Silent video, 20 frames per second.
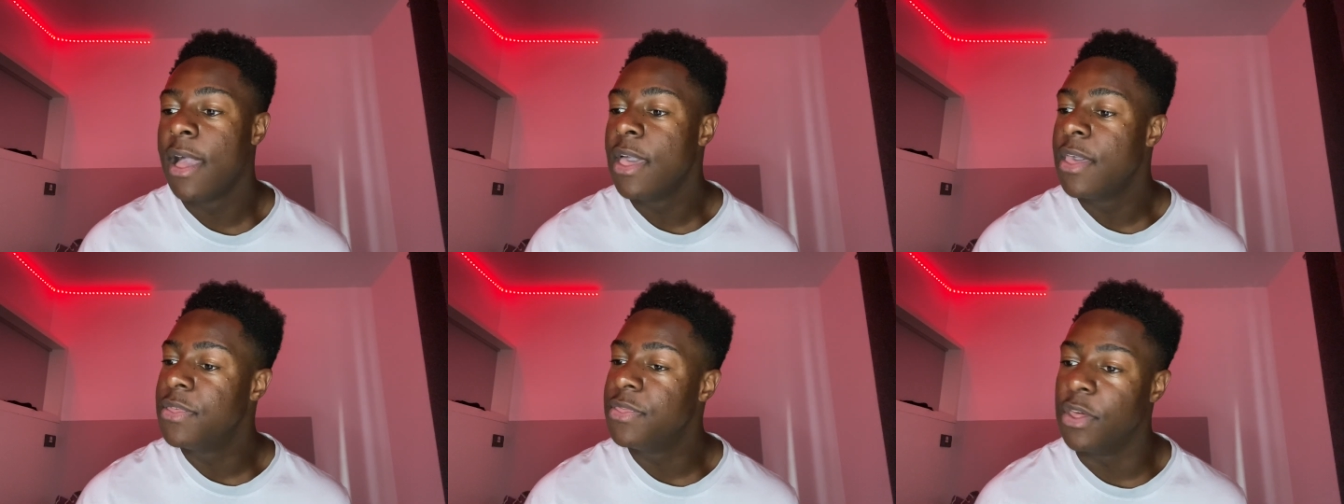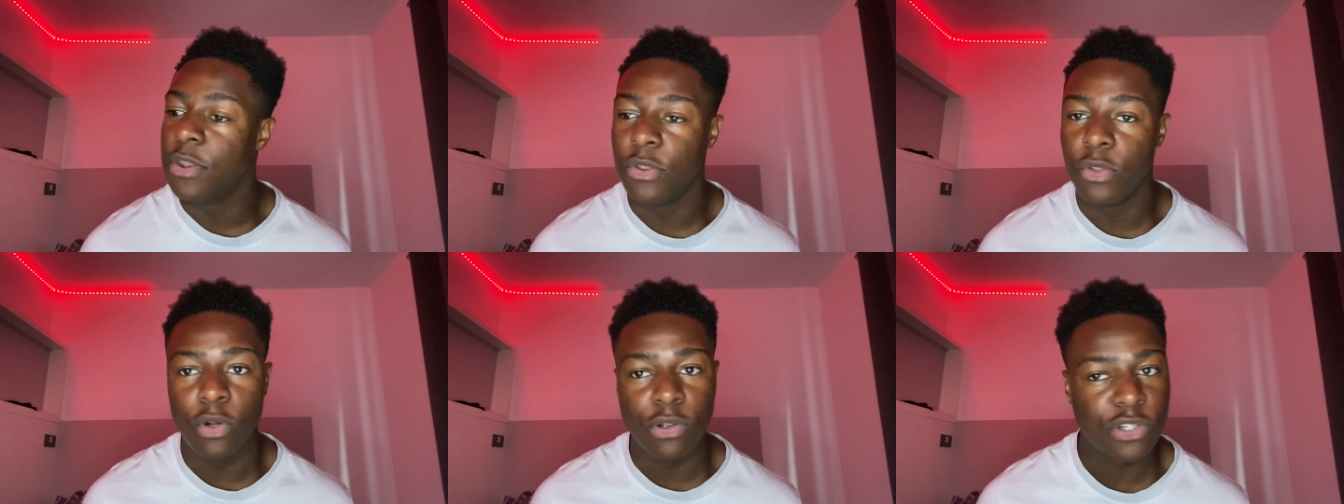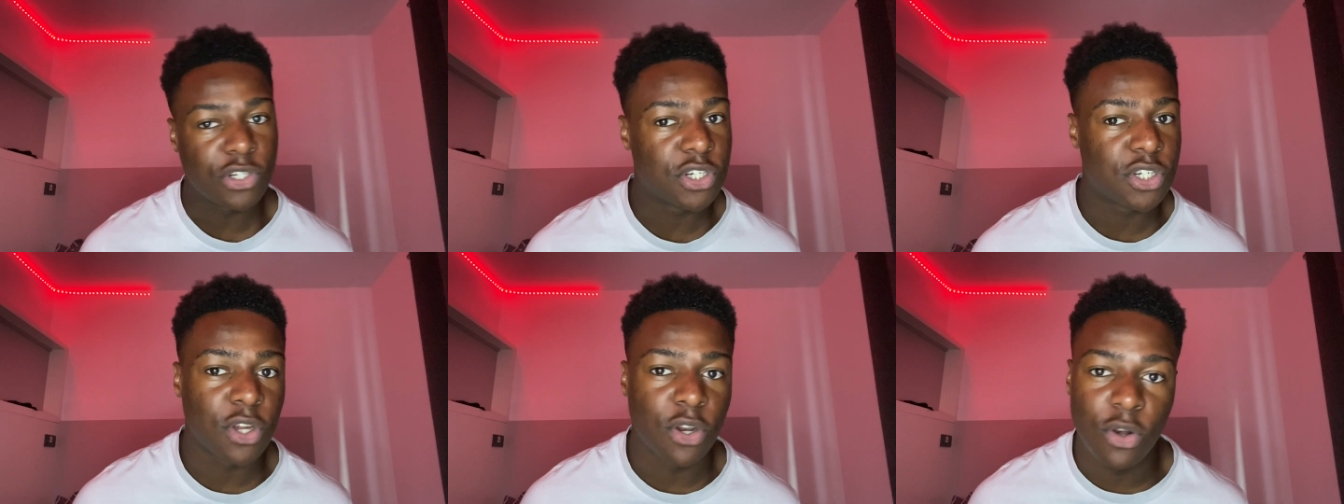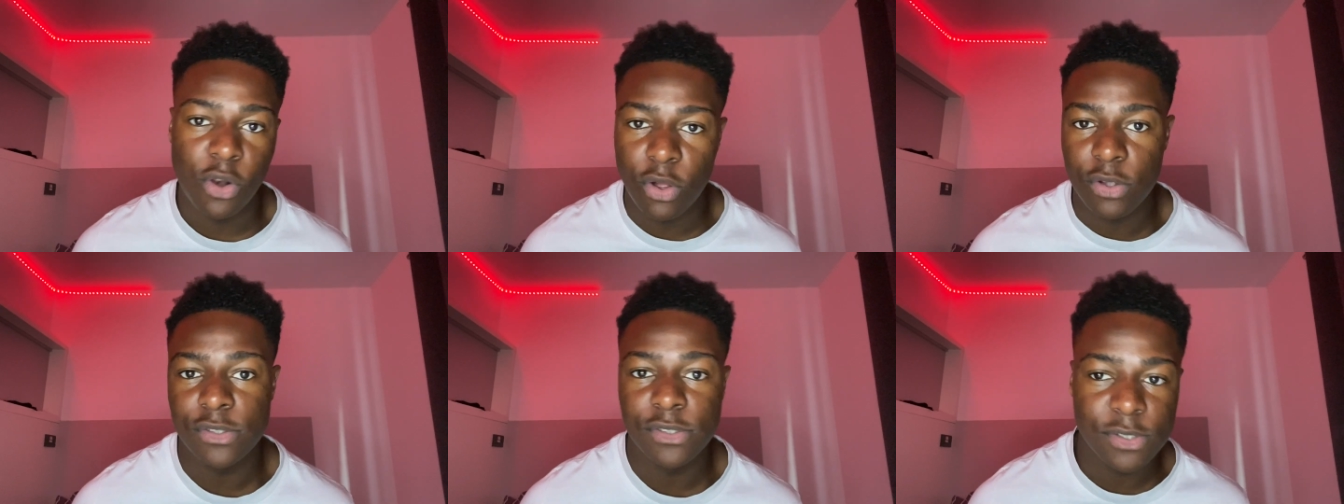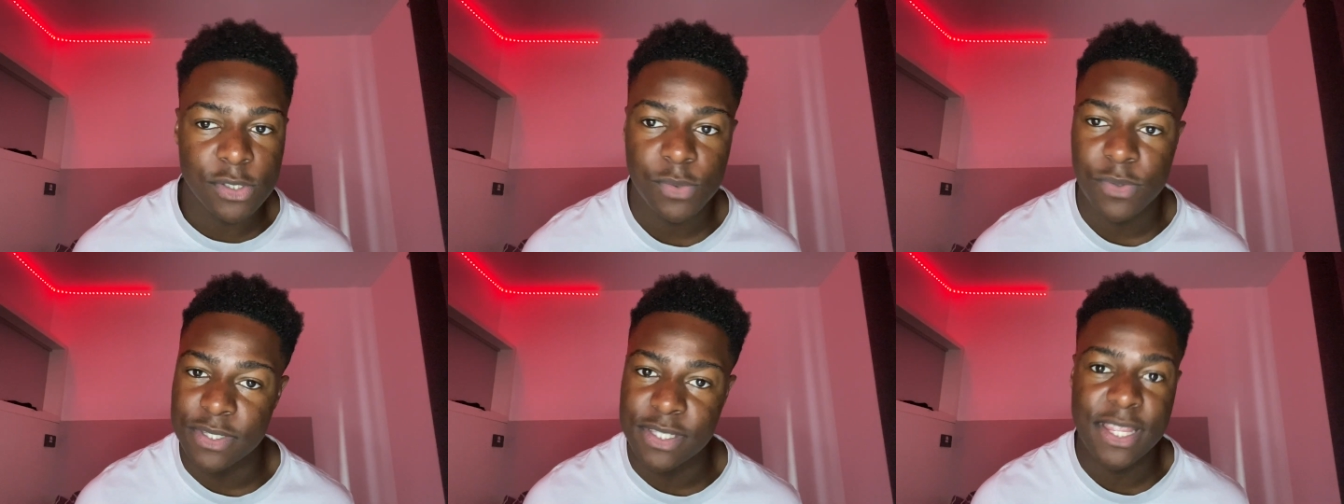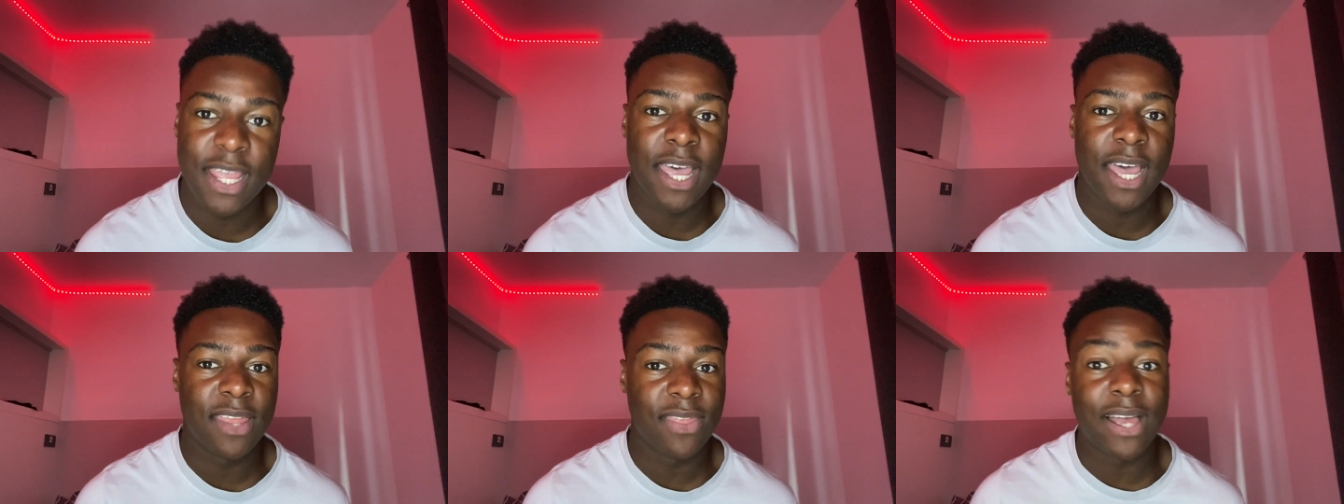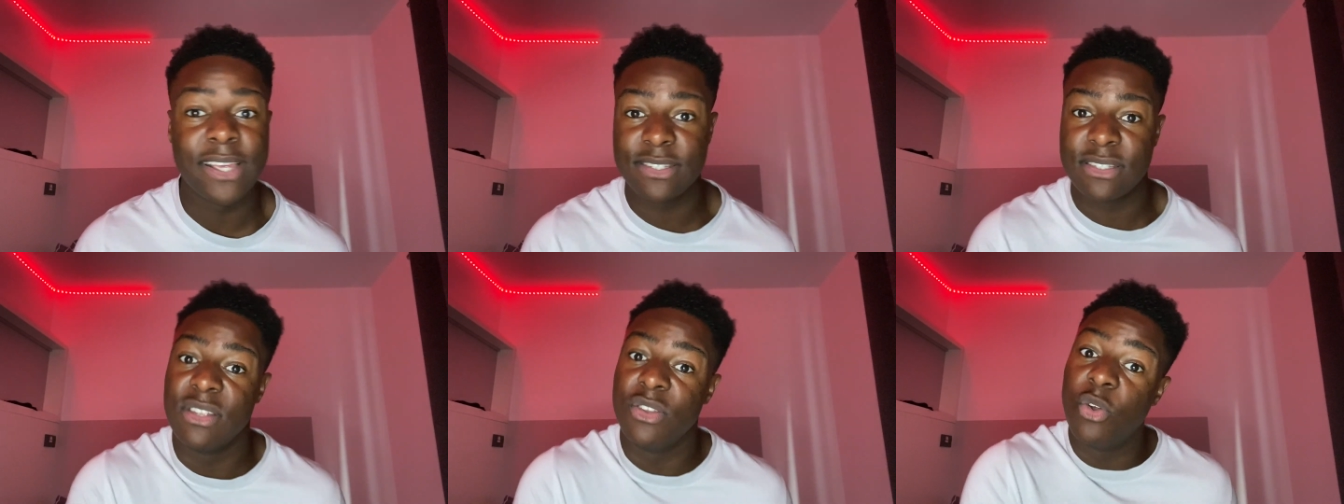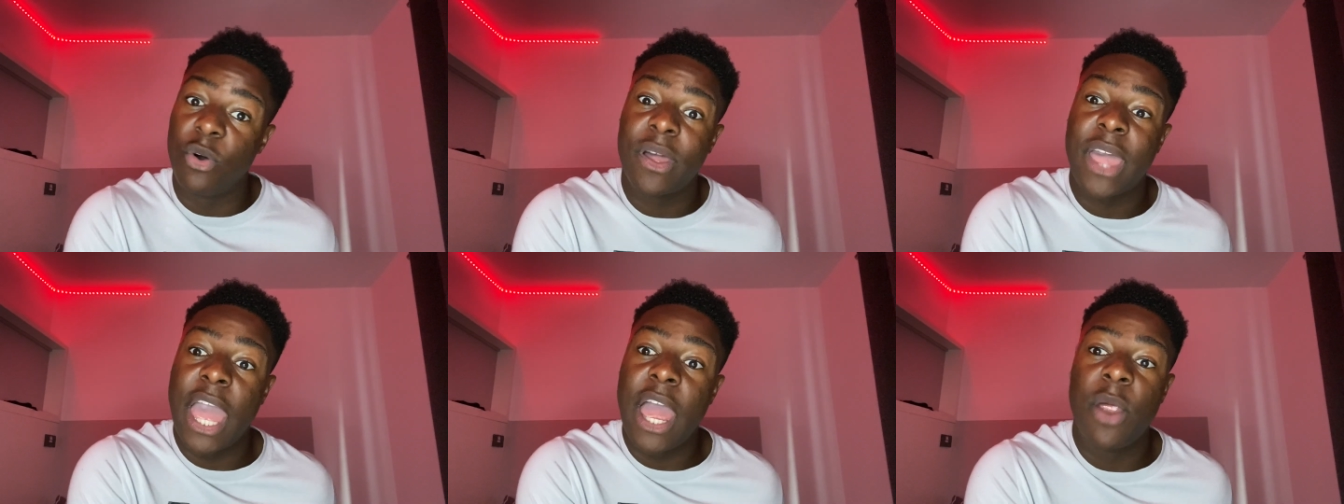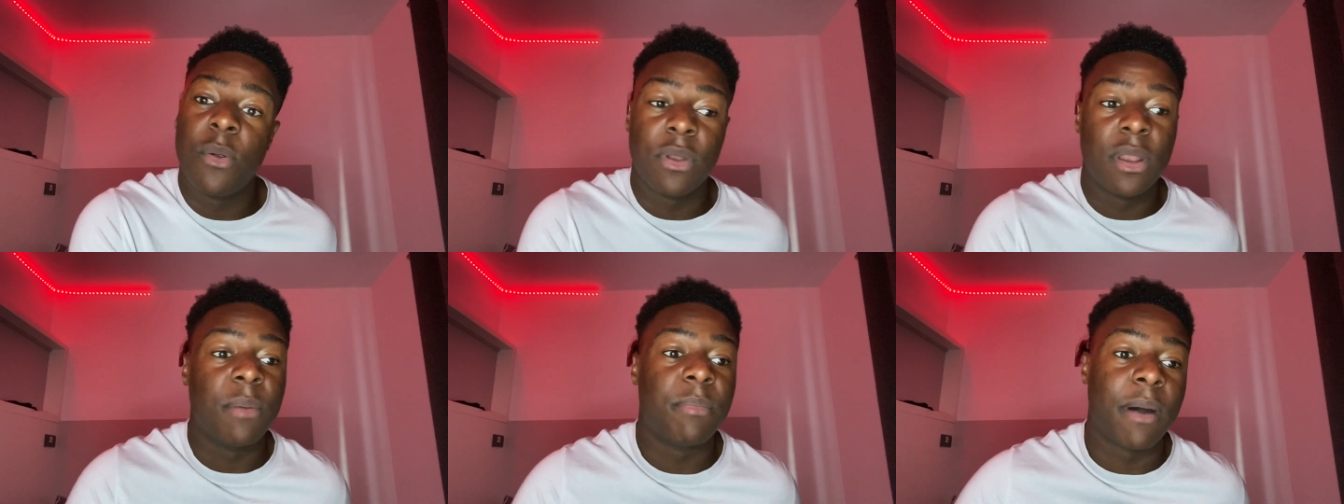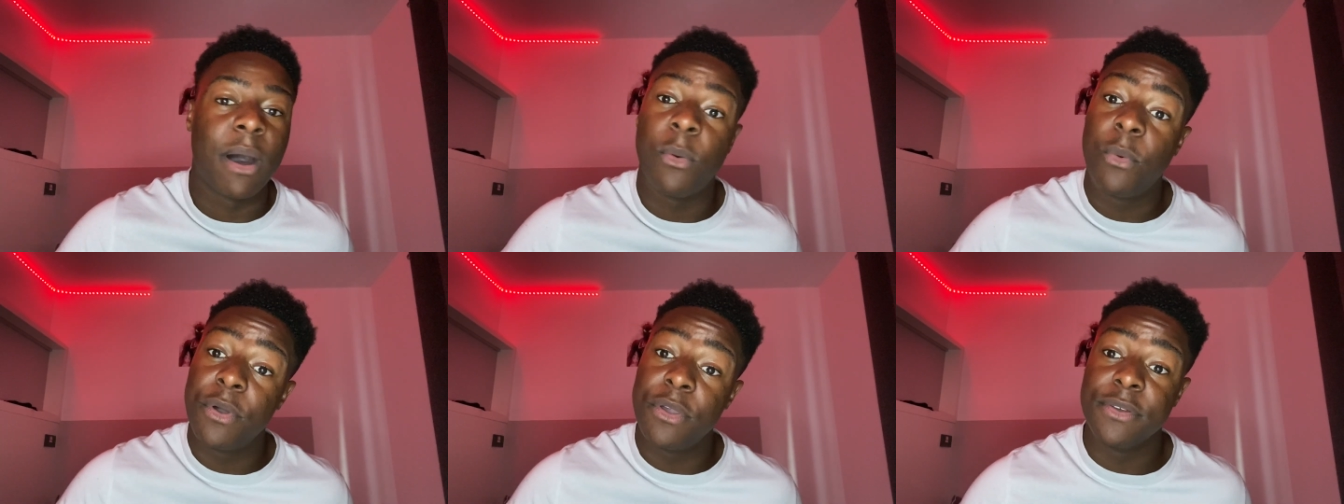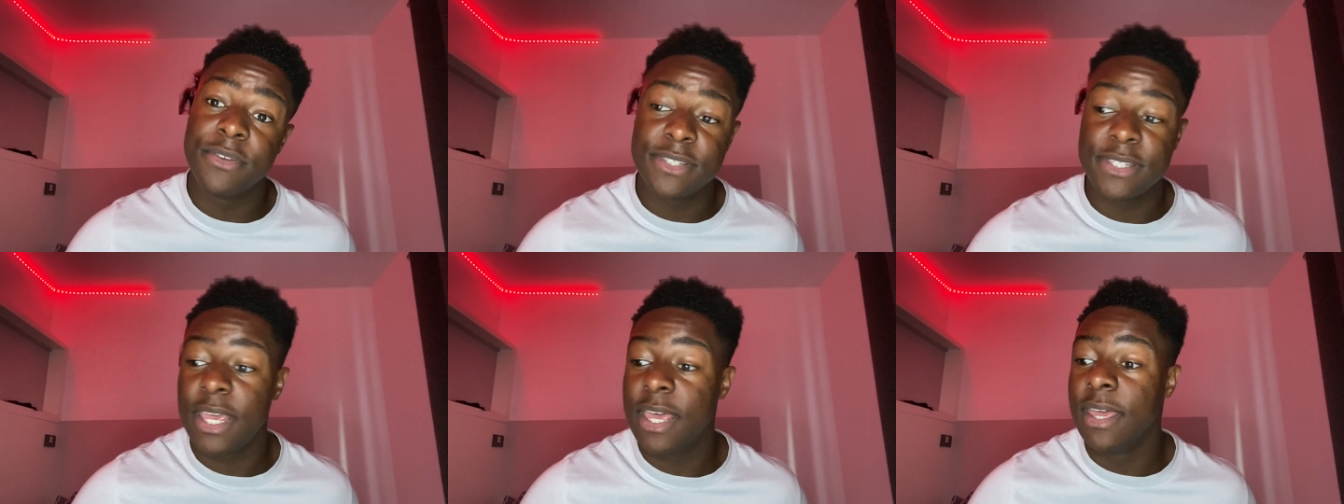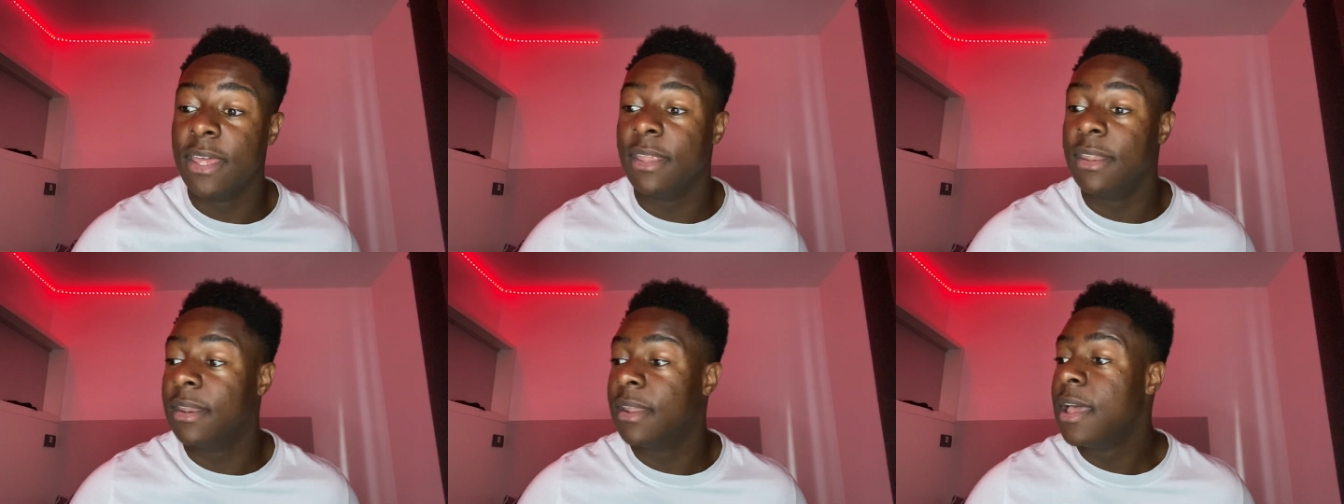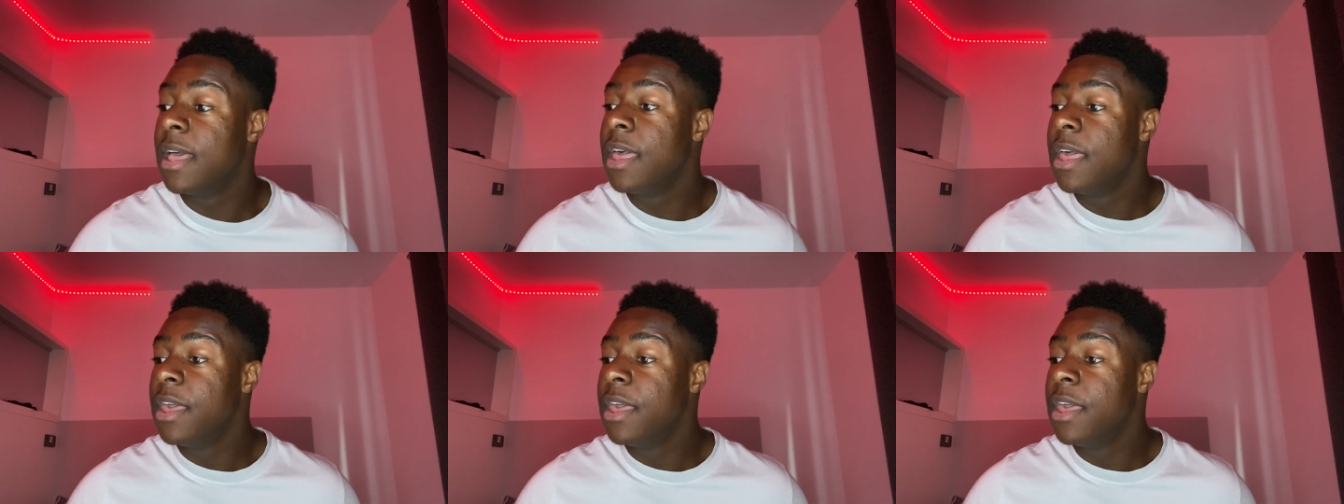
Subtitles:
the nonchalance was there, that's the not caring about what you're saying.